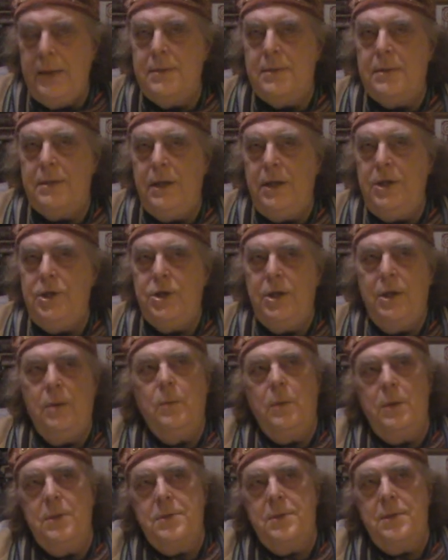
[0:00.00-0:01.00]
teaching
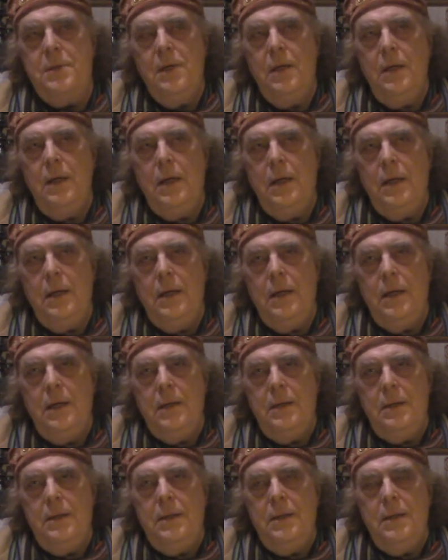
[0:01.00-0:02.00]
was,
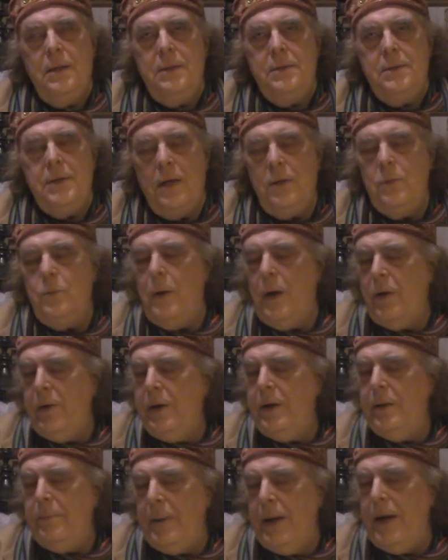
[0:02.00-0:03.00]
don't
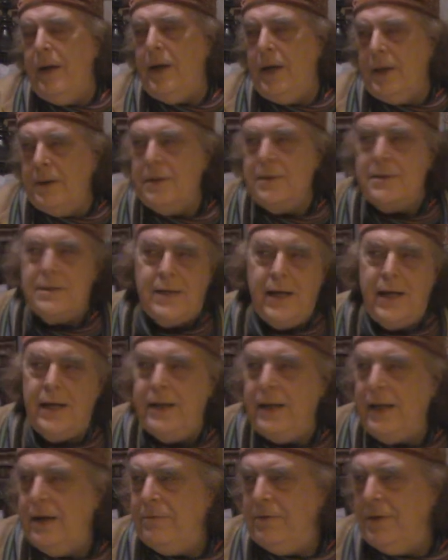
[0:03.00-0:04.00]
worry about
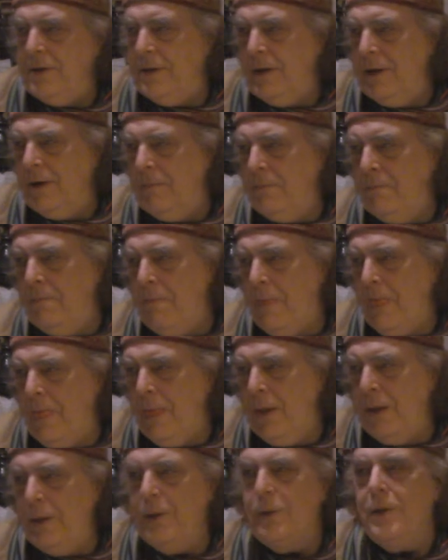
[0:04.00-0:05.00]
understanding everything.
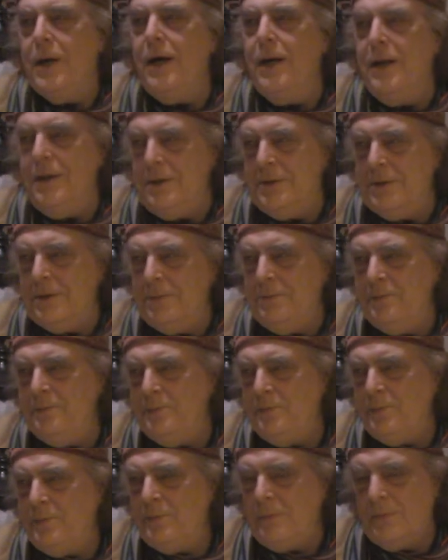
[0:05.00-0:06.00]
You can't.
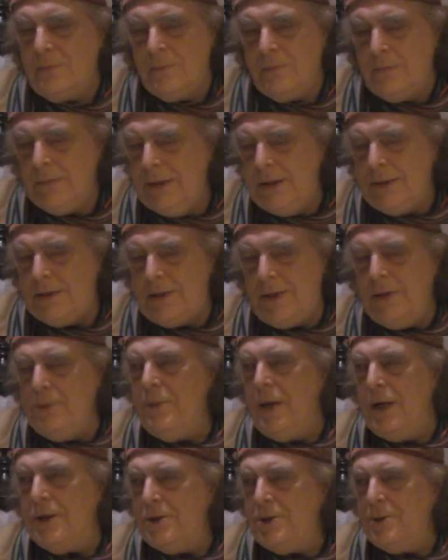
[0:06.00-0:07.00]
It's too
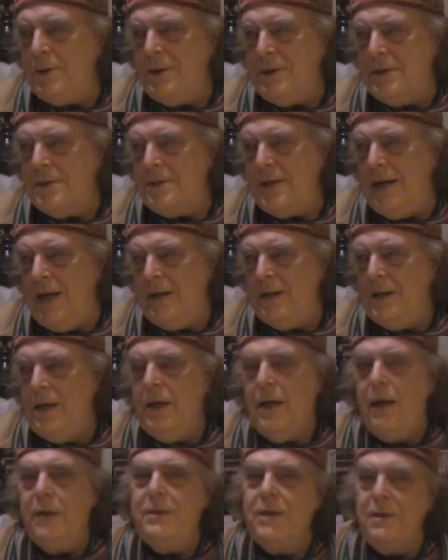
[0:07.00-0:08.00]
much to understand.
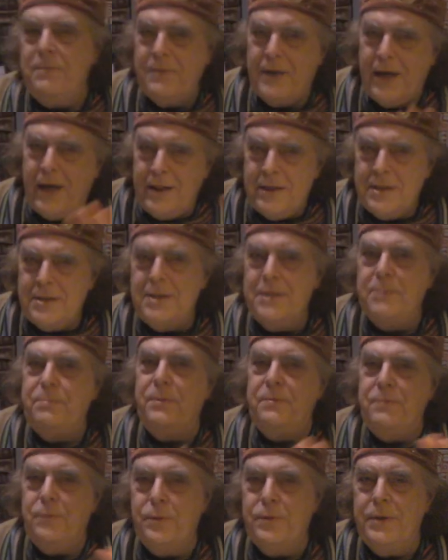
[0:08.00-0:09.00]
Don't forget, this is
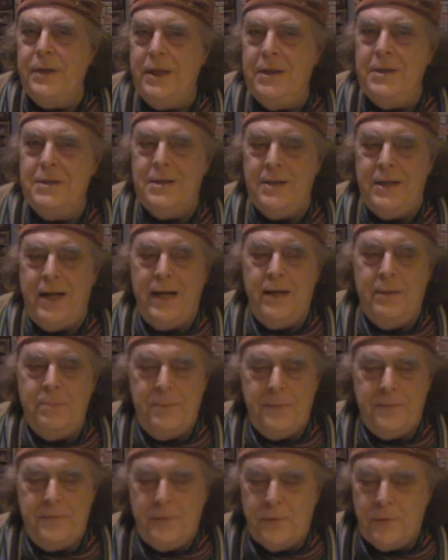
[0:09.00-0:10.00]
before the internet and
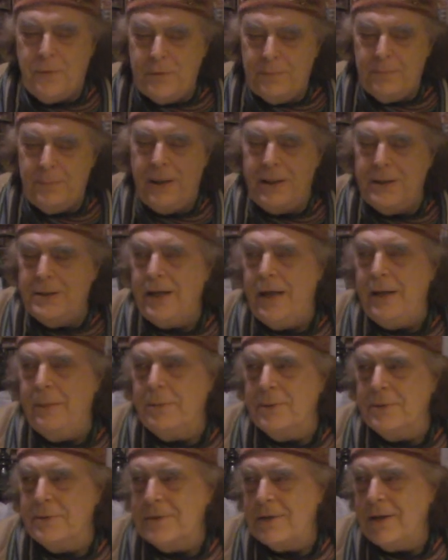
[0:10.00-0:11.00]
before my
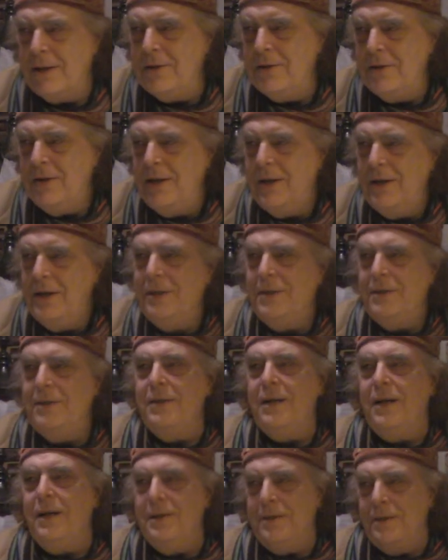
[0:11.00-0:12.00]
table. So, you
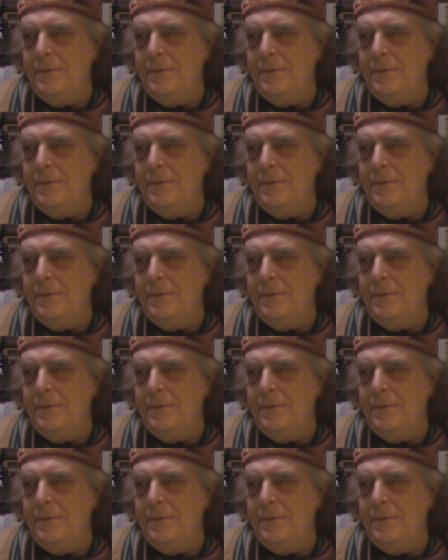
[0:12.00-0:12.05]
know,